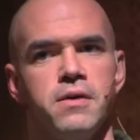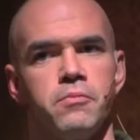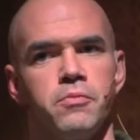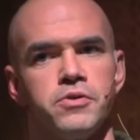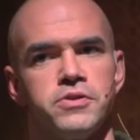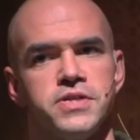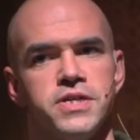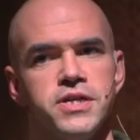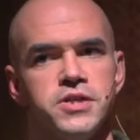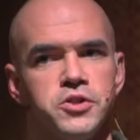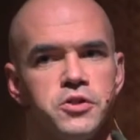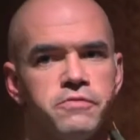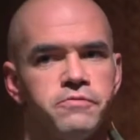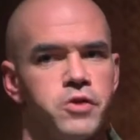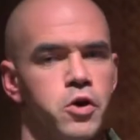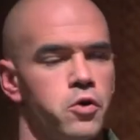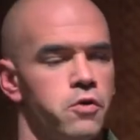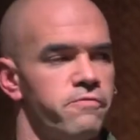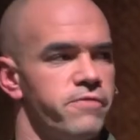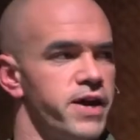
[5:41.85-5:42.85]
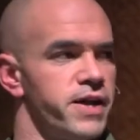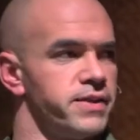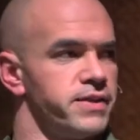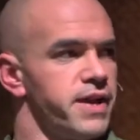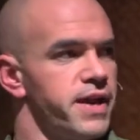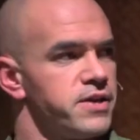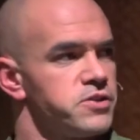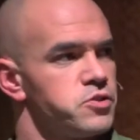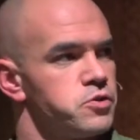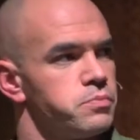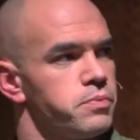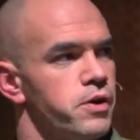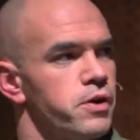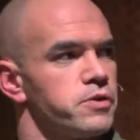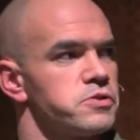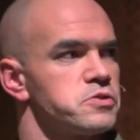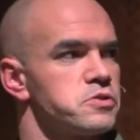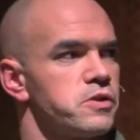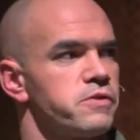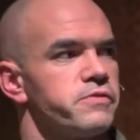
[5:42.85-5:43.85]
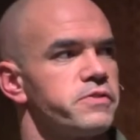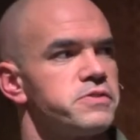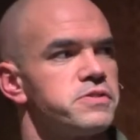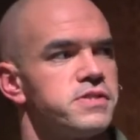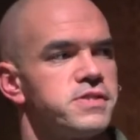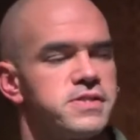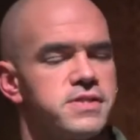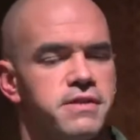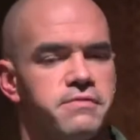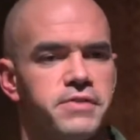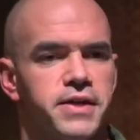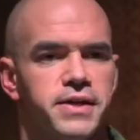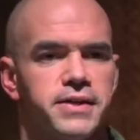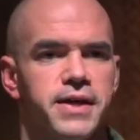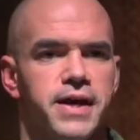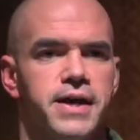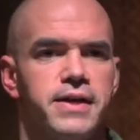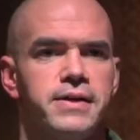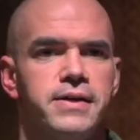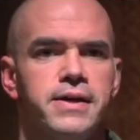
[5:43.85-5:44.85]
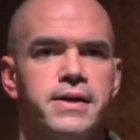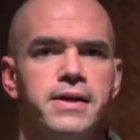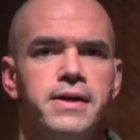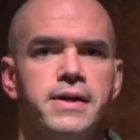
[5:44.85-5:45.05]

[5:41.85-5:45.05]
procedure of notifying the National Park Service and stuff like that.